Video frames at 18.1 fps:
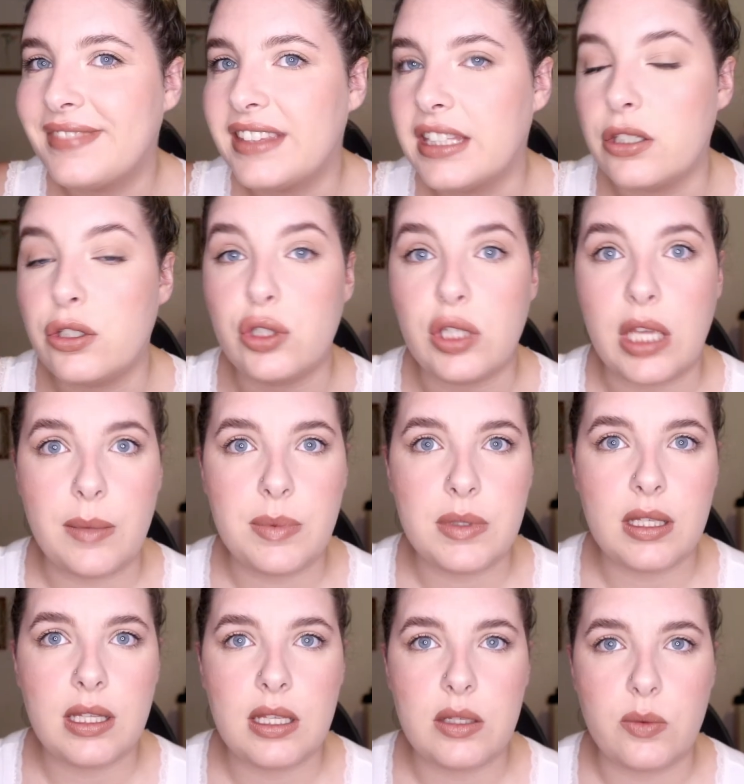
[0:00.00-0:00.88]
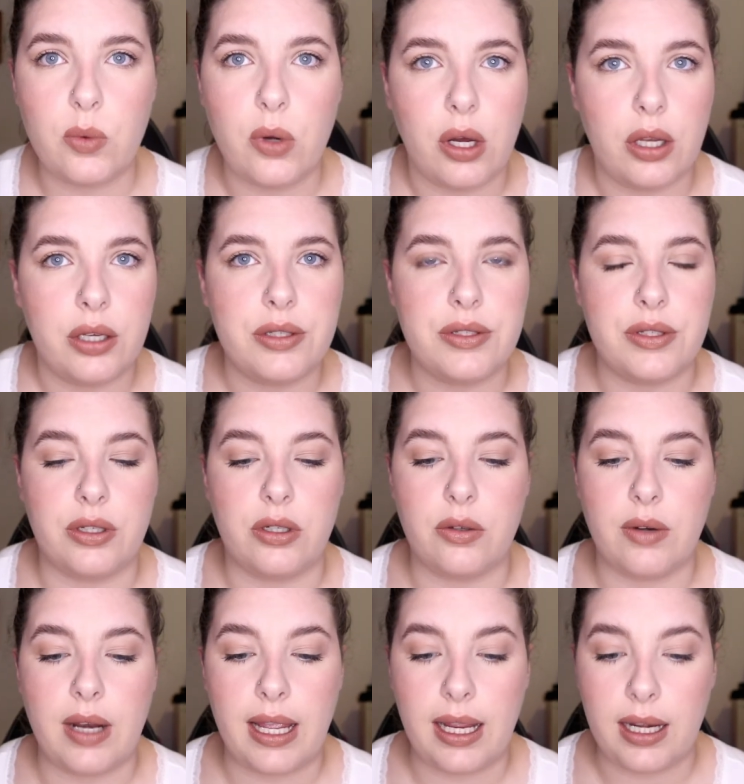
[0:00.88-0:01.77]
The shapes of these wands are
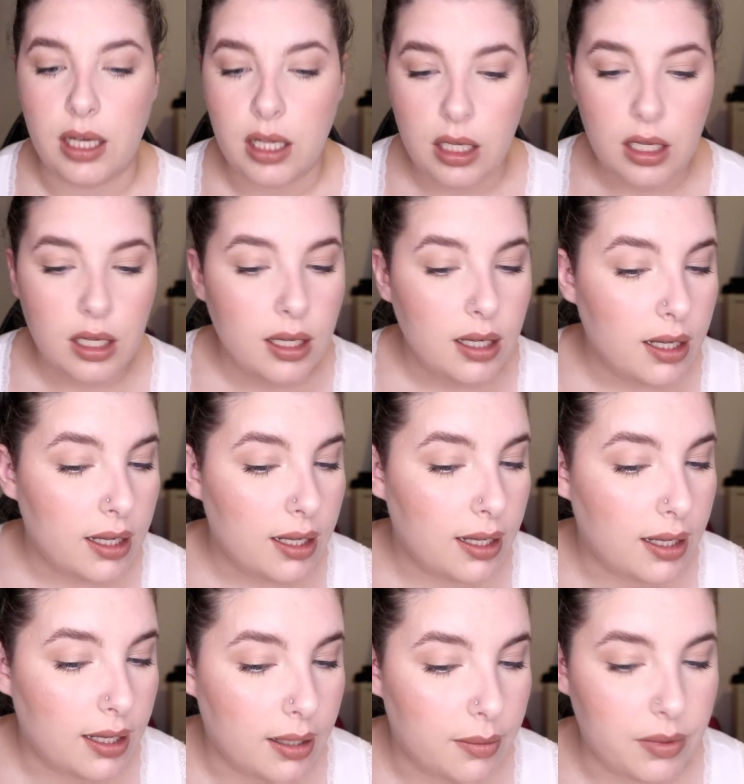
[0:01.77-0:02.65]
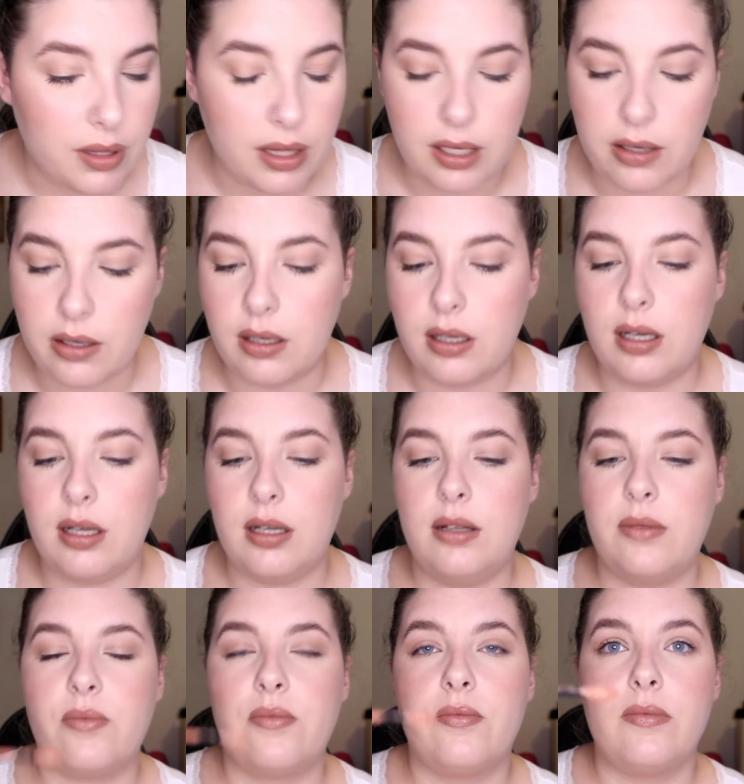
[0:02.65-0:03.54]
great. They're
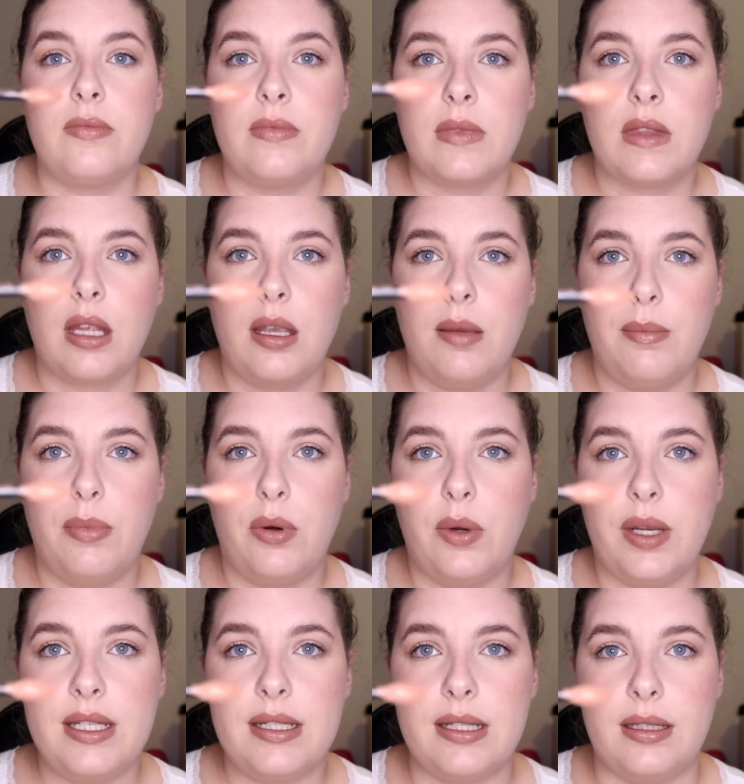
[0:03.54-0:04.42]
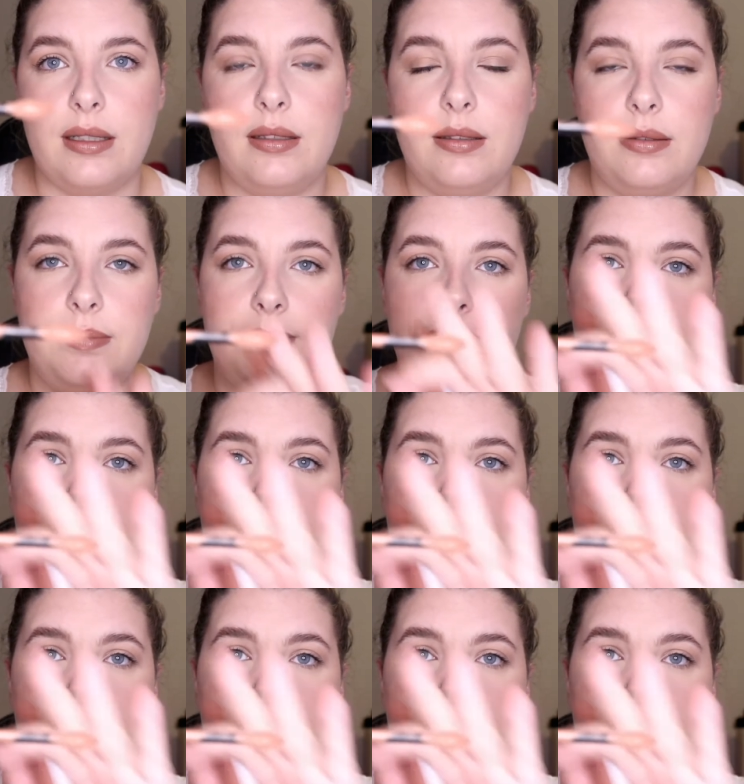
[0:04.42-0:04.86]
pointed,